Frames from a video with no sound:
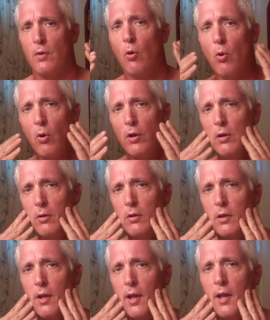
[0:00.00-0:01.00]
oil
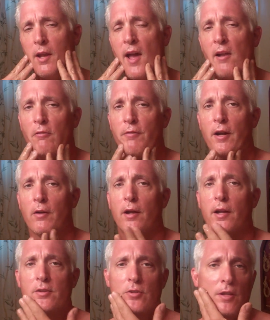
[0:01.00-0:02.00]
and aloe vera.
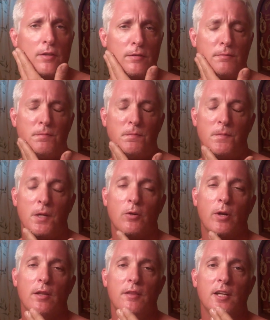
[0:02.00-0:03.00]
And so the
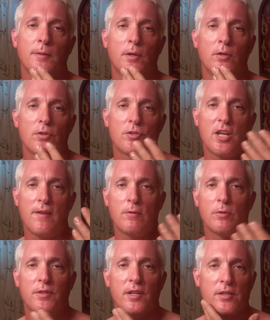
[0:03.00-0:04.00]
great thing about shaving
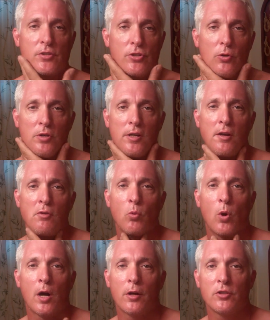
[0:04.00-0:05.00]
with this is you don't need any
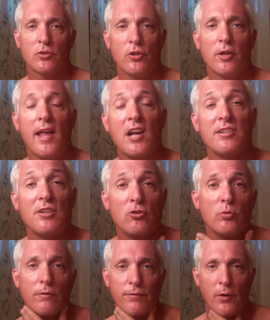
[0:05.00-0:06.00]
water, so you could actually
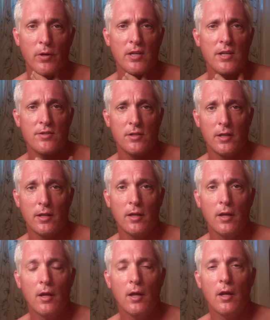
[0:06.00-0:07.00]
do it very
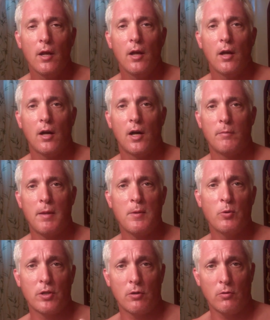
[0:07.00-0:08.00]
easily. Maybe
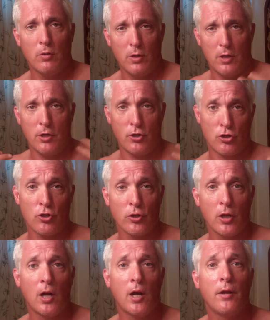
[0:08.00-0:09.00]
with your
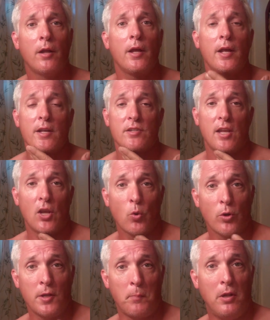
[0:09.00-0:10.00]
shirt on. Say you
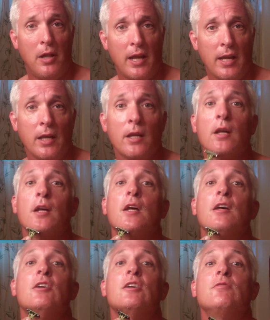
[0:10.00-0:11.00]
were in the plane
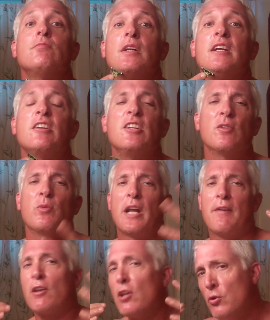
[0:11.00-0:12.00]
and you didn't want
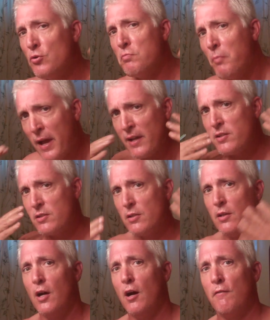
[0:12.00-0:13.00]
to have a huge
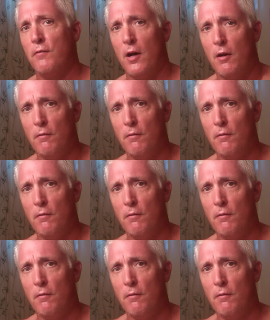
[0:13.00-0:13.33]
mess of